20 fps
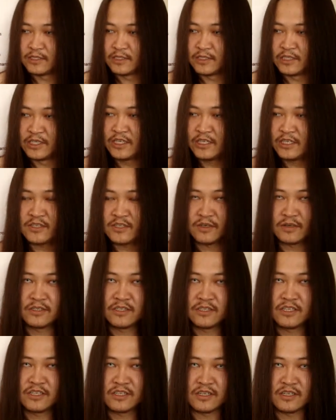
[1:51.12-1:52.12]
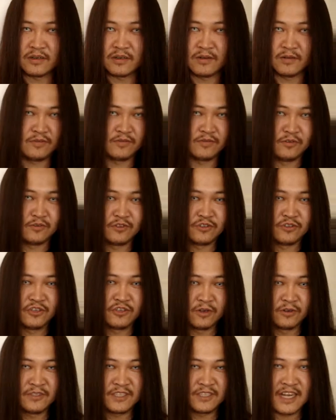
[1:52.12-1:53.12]
his this
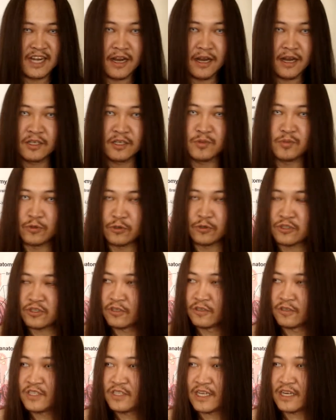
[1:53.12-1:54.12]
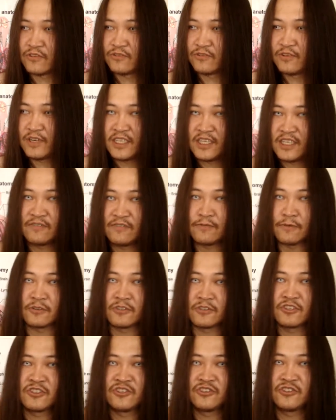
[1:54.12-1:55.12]
stone hard muscles are ready for
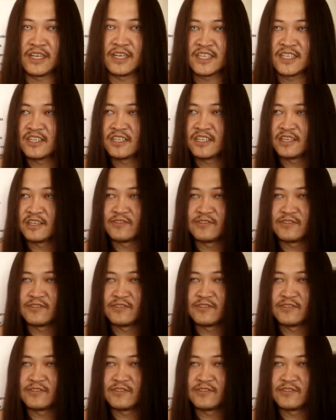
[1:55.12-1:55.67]
stress,